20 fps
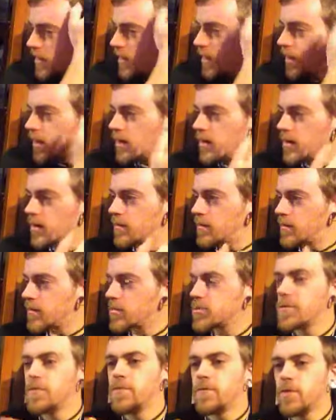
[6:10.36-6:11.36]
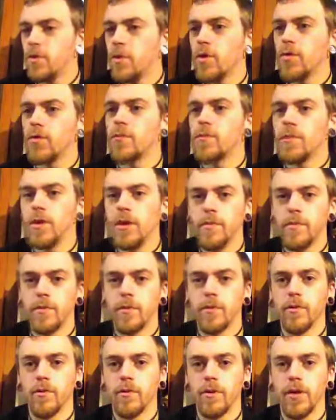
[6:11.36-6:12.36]
there's a few other
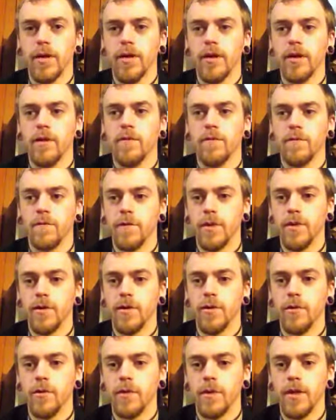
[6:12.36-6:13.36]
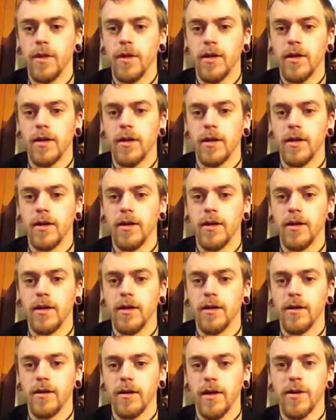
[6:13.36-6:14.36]
people in the film,
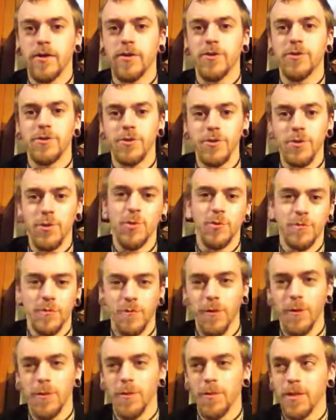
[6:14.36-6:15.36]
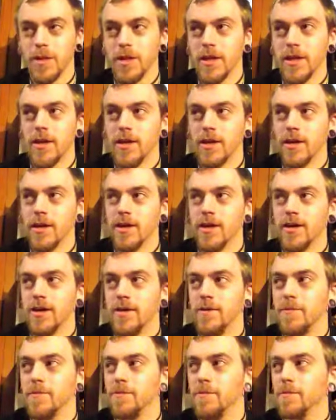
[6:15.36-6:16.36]
like the dude from the
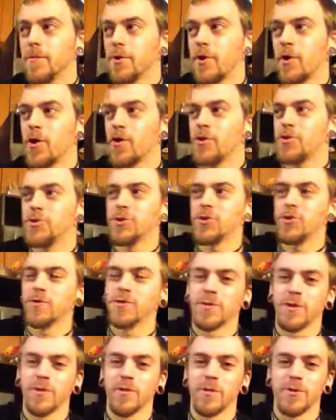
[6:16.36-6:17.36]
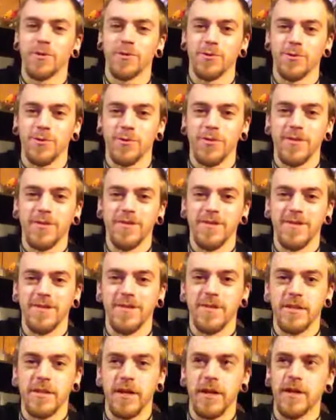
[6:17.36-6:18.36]
car insurance commercials.
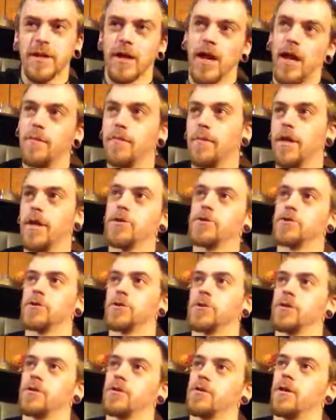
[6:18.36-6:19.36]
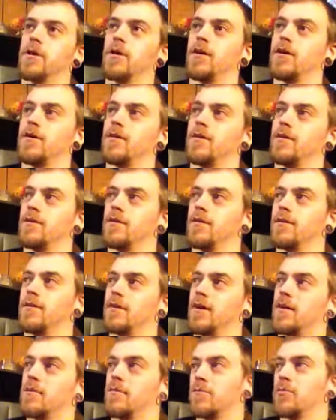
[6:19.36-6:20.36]
He's like, I'm nature, and
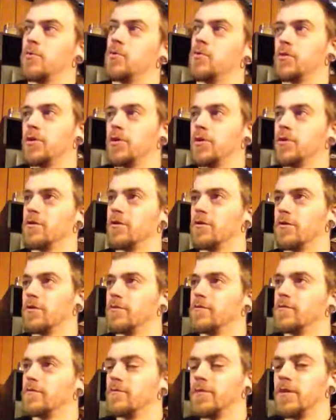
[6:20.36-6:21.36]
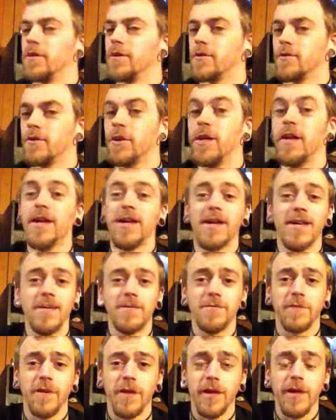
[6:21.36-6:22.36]
I'm ruining your vehicle. He's
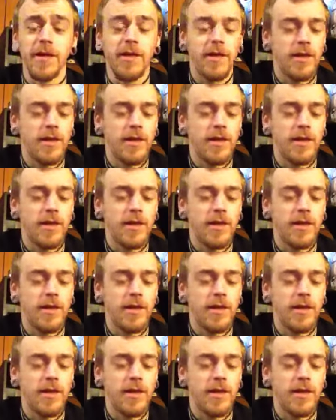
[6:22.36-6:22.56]
funny.